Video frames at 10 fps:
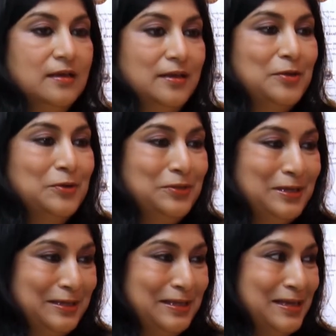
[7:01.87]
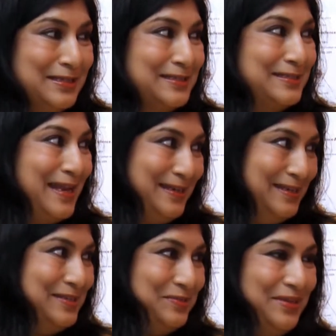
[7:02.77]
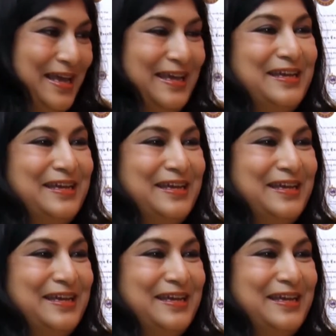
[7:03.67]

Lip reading: The salaries were like